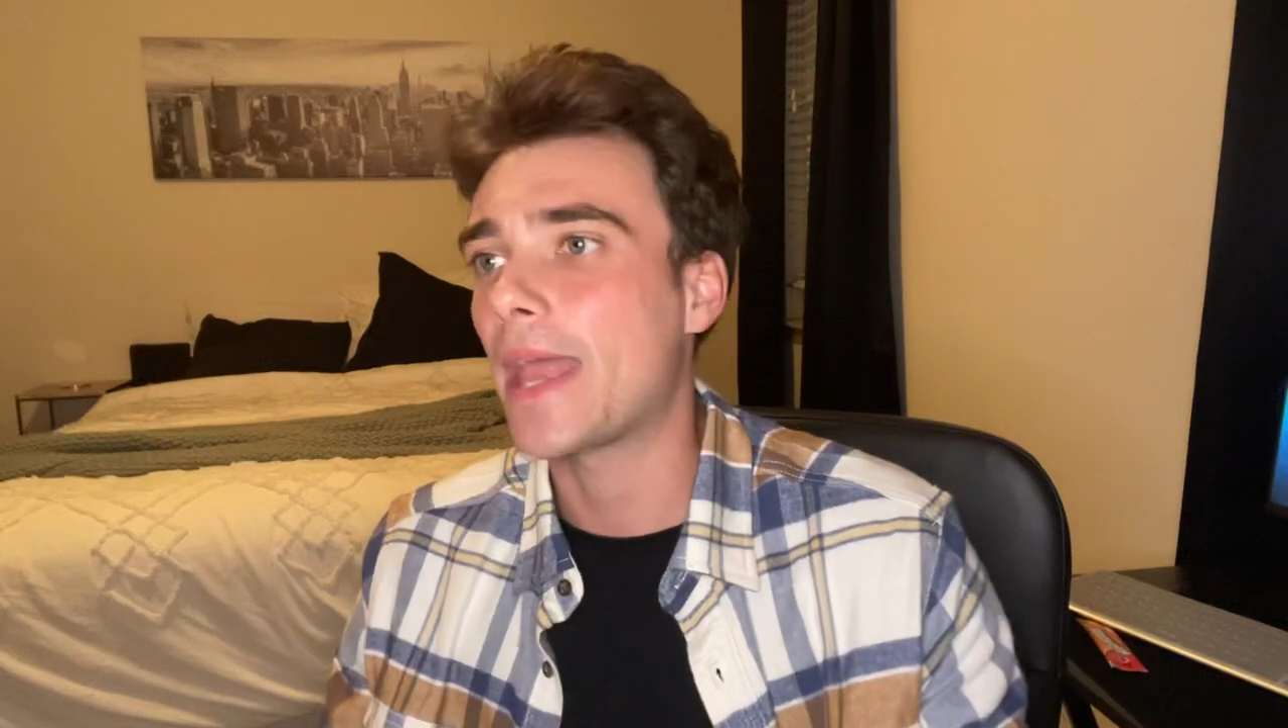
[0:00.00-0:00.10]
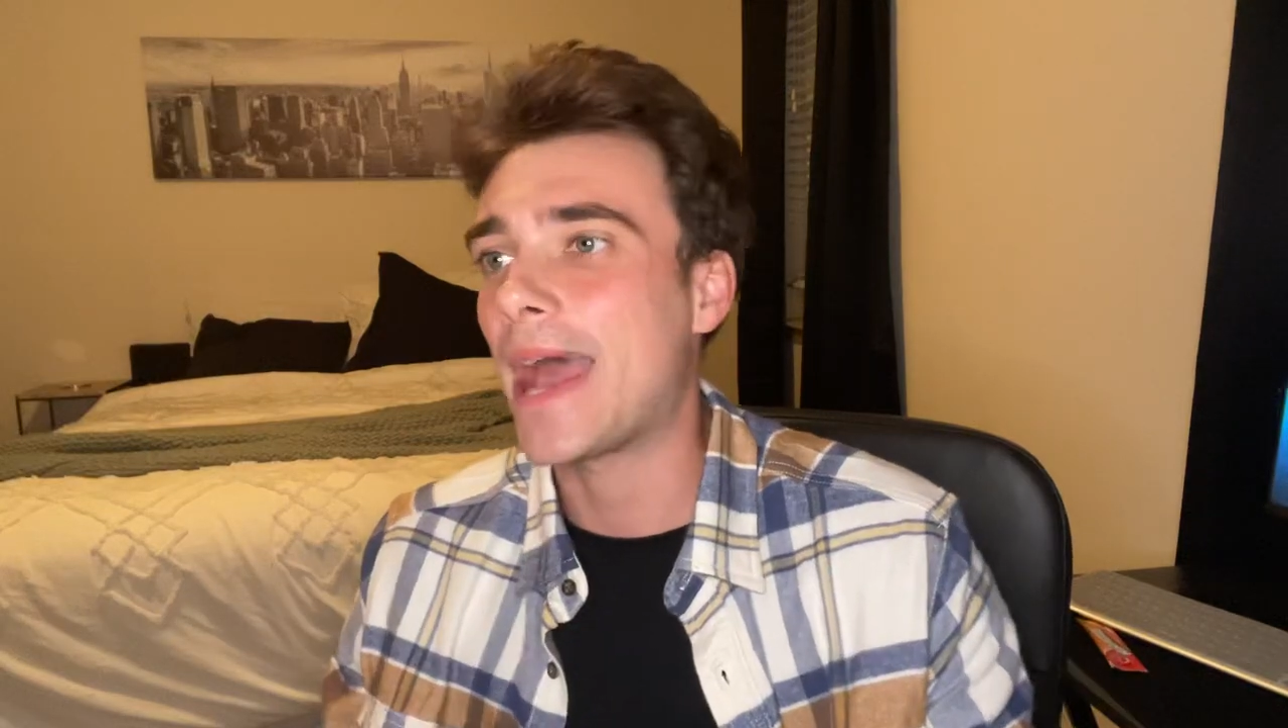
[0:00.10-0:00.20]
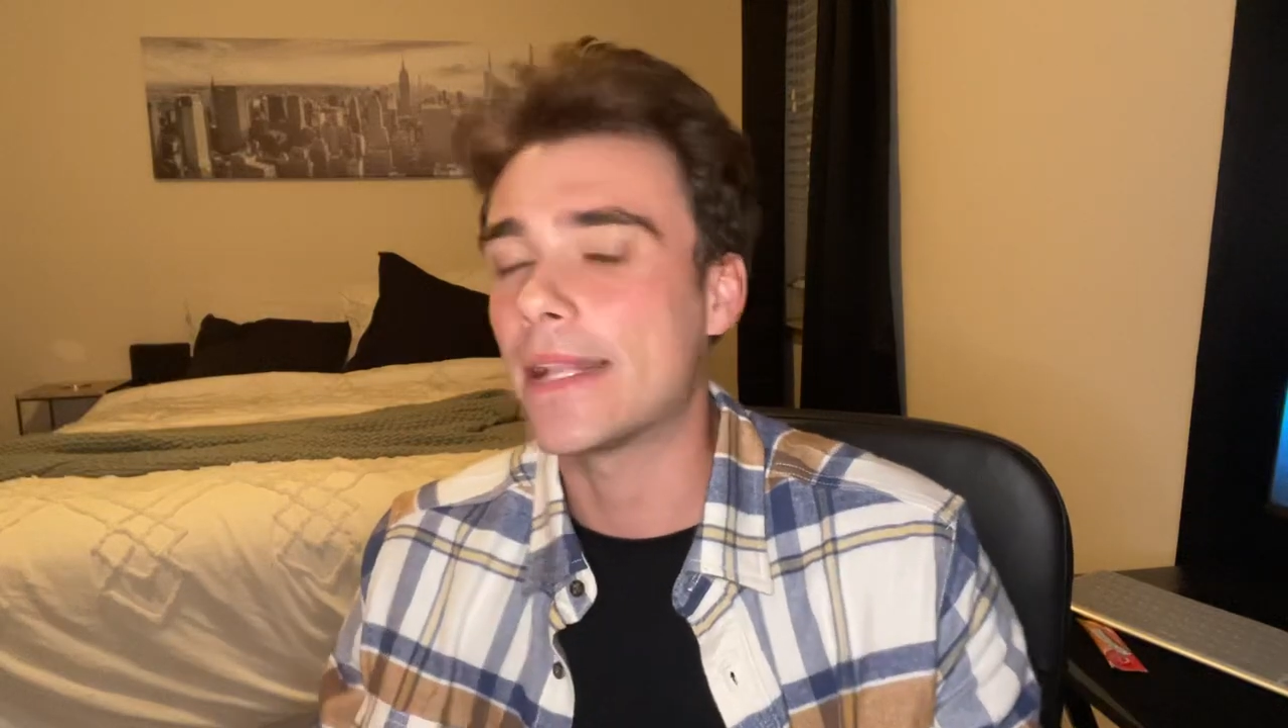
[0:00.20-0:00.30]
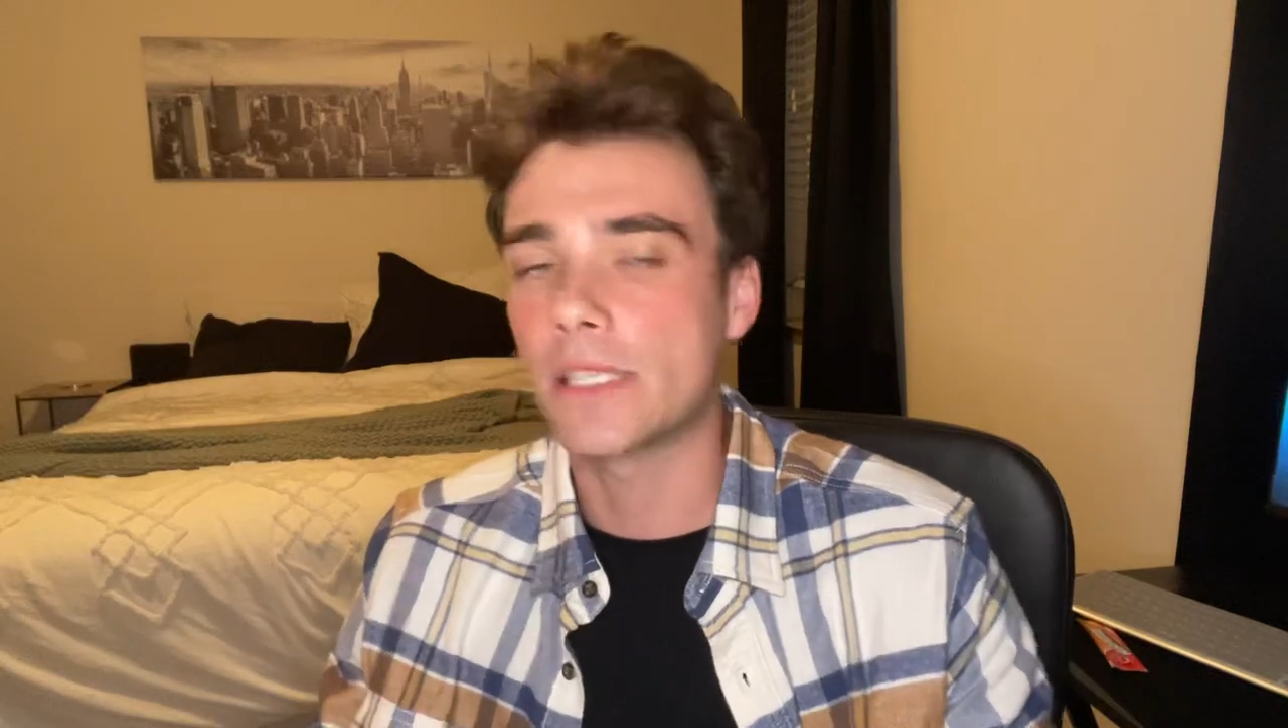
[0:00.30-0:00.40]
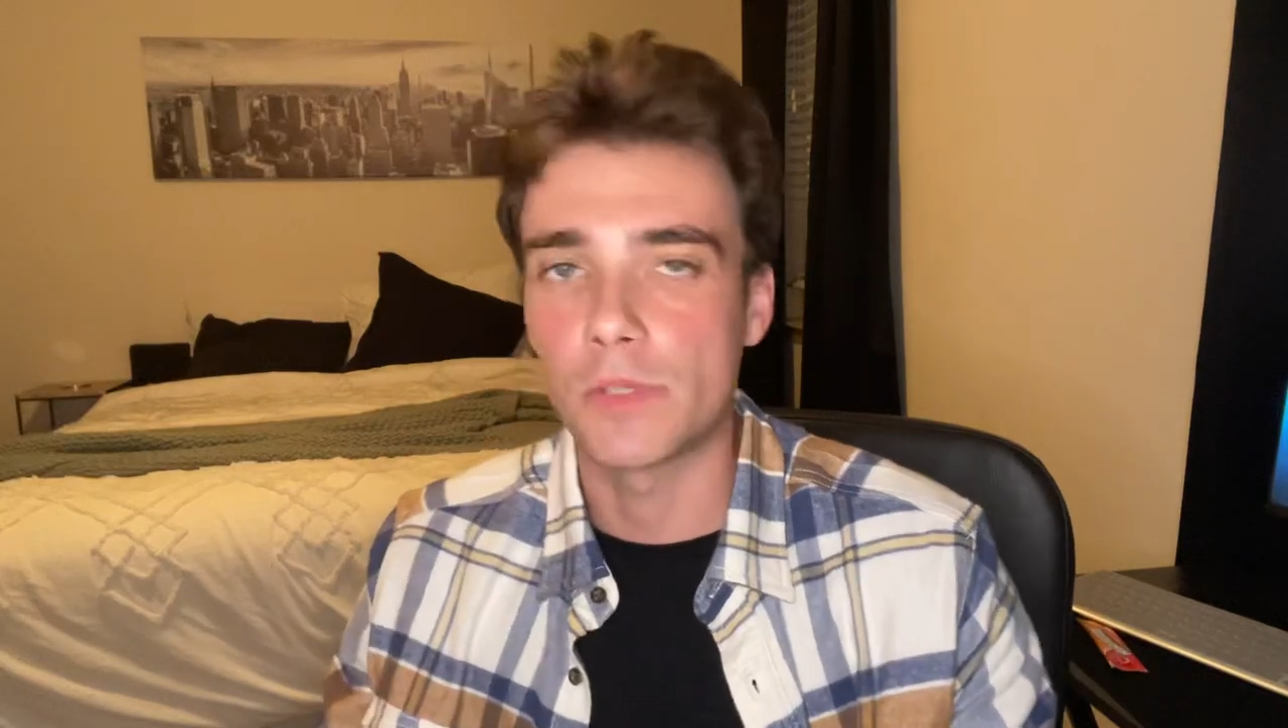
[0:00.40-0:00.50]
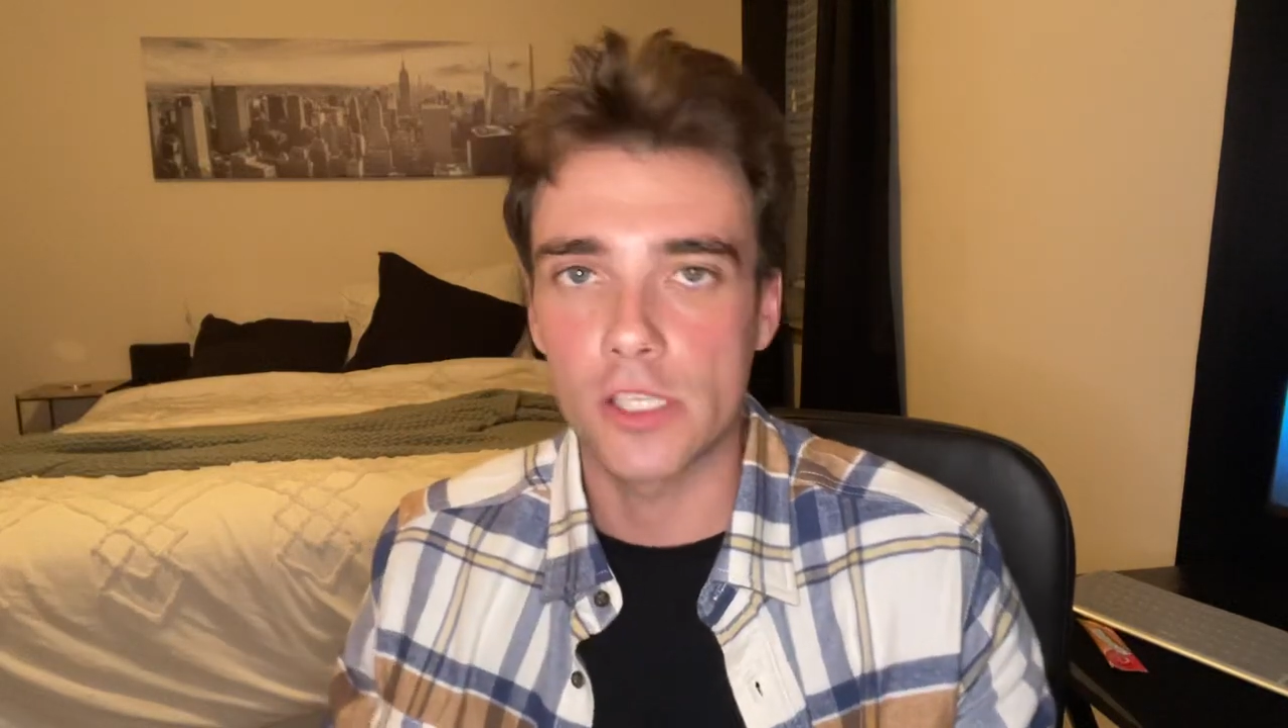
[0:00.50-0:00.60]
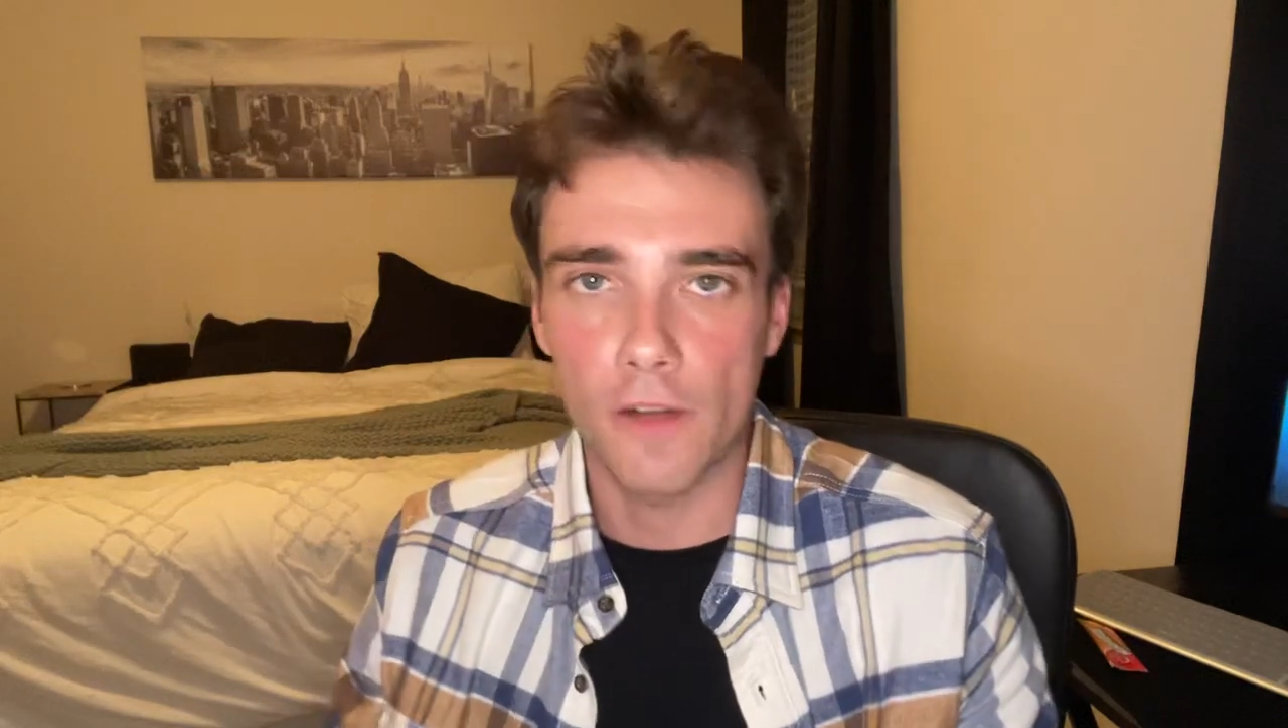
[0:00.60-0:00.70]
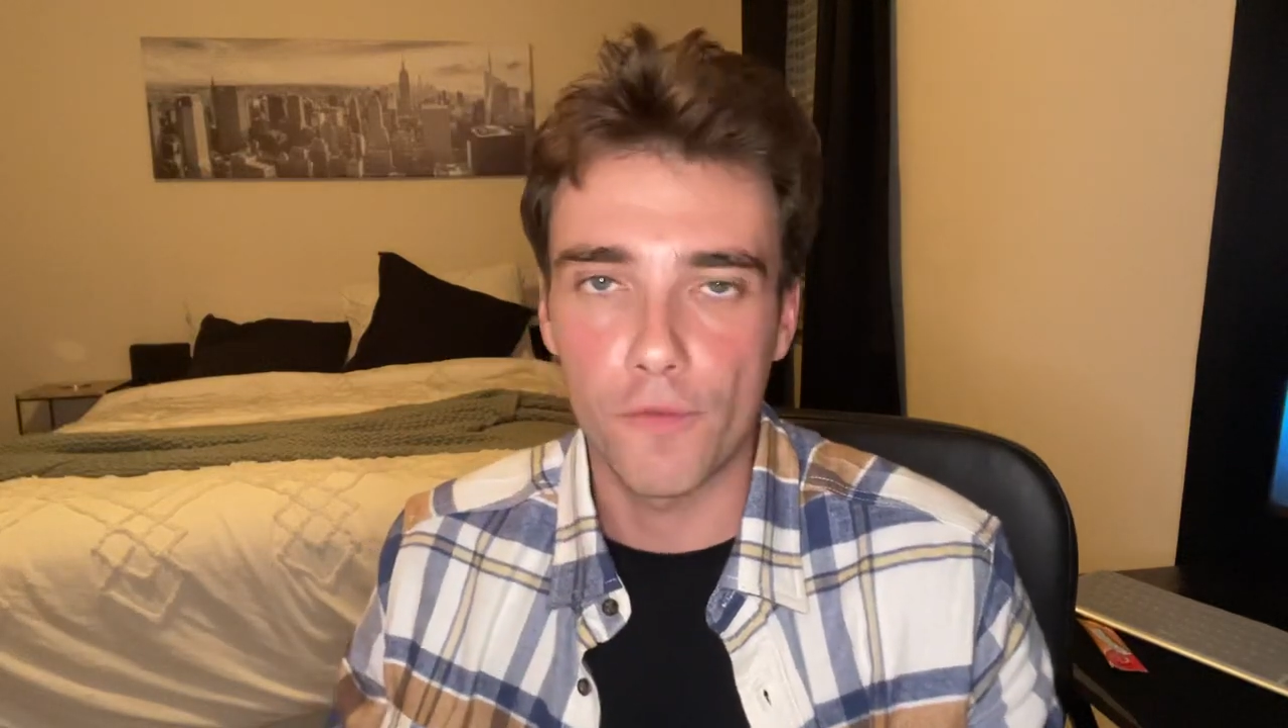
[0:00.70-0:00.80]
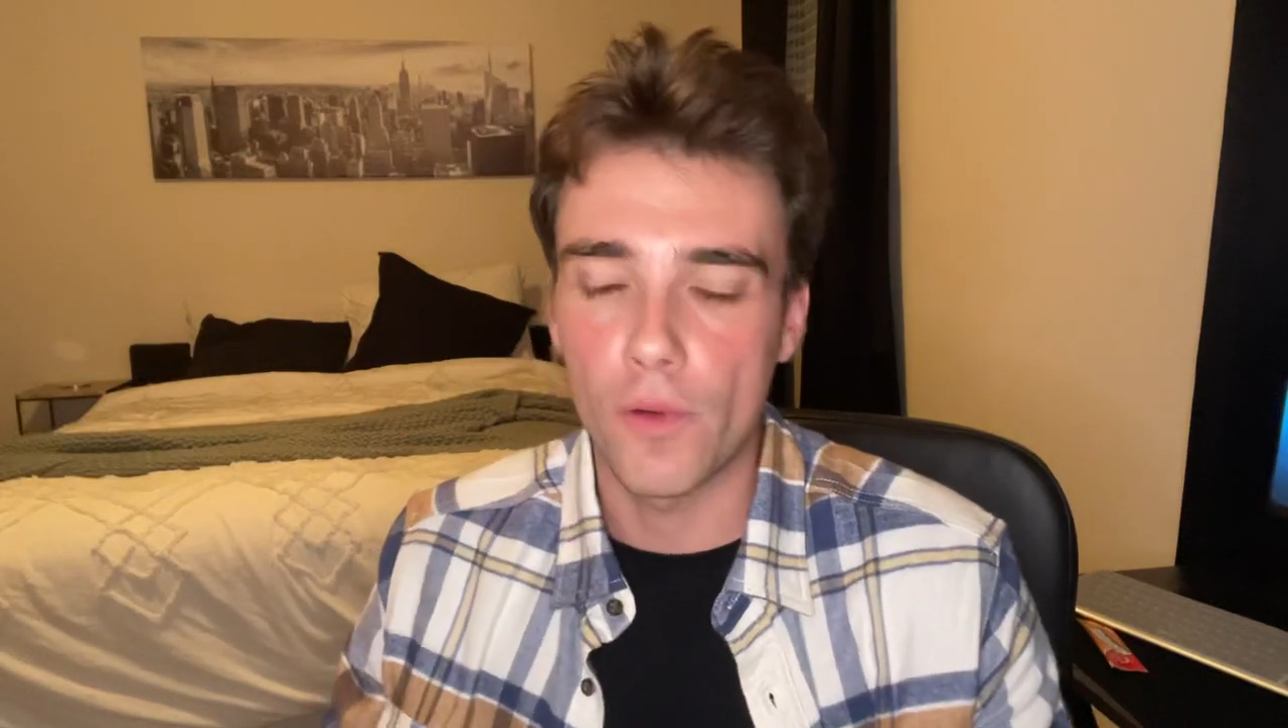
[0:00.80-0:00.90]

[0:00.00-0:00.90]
had some stuff